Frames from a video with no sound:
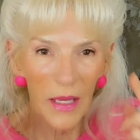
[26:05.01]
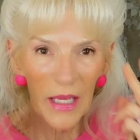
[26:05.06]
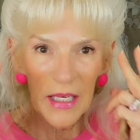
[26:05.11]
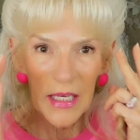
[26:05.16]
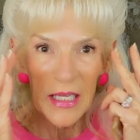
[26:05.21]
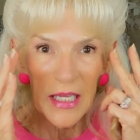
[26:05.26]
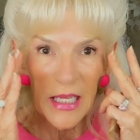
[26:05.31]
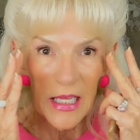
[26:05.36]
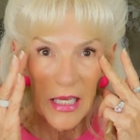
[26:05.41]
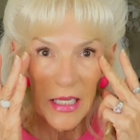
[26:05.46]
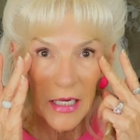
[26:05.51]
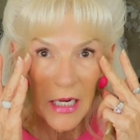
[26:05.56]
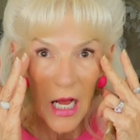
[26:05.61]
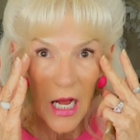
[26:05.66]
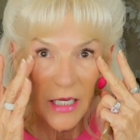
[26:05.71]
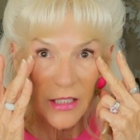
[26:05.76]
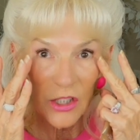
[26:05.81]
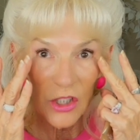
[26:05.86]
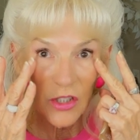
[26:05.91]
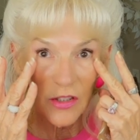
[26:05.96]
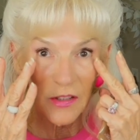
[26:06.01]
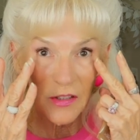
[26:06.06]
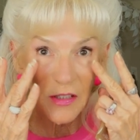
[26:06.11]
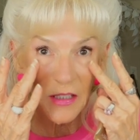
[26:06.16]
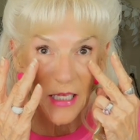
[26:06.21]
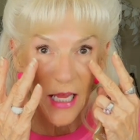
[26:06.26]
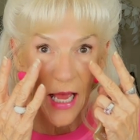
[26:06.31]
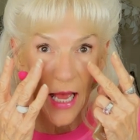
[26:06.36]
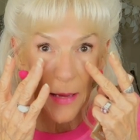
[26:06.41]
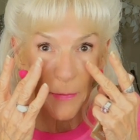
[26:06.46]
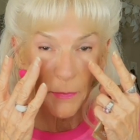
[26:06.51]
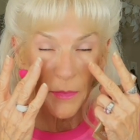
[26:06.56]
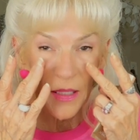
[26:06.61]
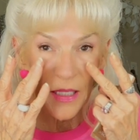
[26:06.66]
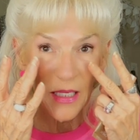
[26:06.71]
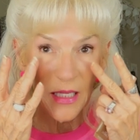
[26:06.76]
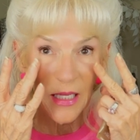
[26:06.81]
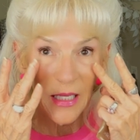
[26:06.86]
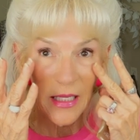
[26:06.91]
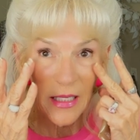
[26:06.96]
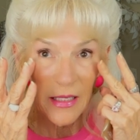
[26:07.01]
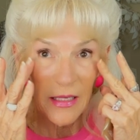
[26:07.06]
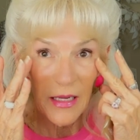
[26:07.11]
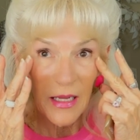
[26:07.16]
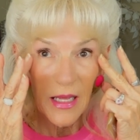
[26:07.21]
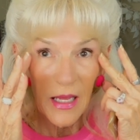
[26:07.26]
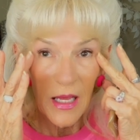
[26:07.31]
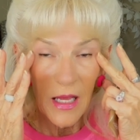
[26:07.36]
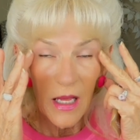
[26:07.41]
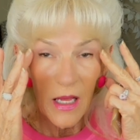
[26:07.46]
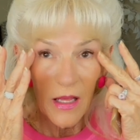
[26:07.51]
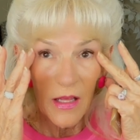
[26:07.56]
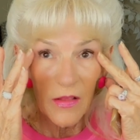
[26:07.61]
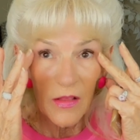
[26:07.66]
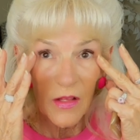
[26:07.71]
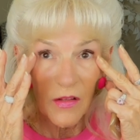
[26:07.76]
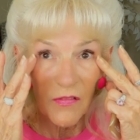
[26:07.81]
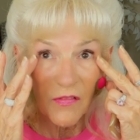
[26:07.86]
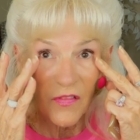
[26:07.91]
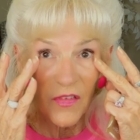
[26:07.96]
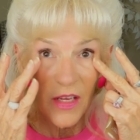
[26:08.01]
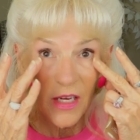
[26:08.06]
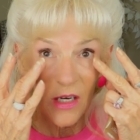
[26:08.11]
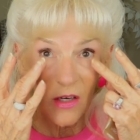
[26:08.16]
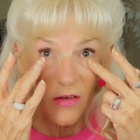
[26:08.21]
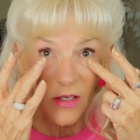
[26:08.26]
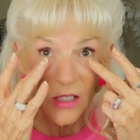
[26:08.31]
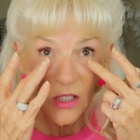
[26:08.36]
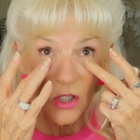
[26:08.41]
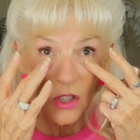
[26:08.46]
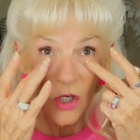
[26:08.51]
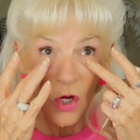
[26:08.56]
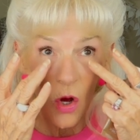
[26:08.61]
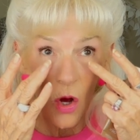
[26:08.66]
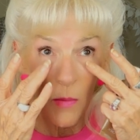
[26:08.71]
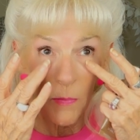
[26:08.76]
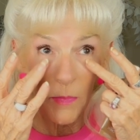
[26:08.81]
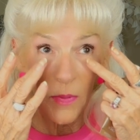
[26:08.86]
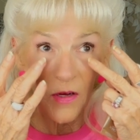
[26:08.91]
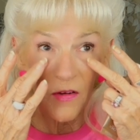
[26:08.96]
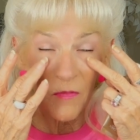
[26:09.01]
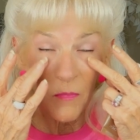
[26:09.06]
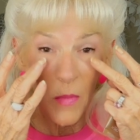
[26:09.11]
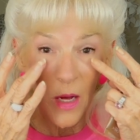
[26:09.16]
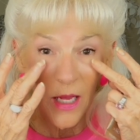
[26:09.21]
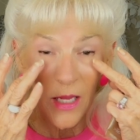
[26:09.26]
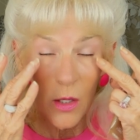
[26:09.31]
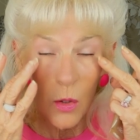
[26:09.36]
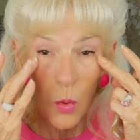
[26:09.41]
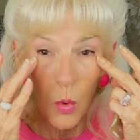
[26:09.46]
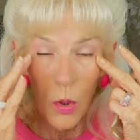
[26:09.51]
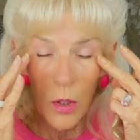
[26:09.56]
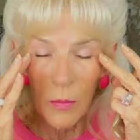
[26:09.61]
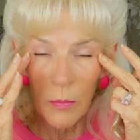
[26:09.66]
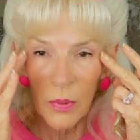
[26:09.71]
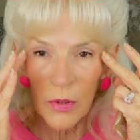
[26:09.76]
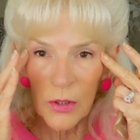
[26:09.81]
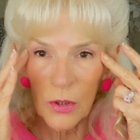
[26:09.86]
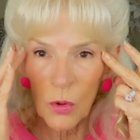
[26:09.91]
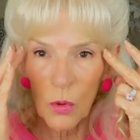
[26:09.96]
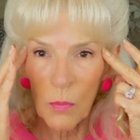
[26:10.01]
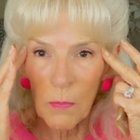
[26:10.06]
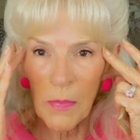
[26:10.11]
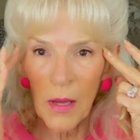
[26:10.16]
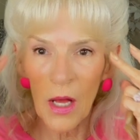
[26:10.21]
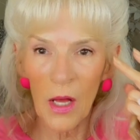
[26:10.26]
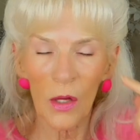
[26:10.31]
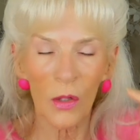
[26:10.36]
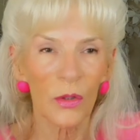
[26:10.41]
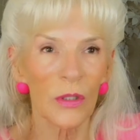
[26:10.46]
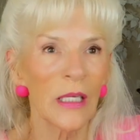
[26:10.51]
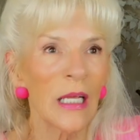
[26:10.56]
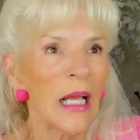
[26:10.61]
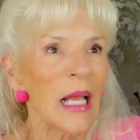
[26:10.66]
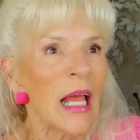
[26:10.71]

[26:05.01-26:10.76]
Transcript: And again, I just tap it in at the very top of my orbital bone,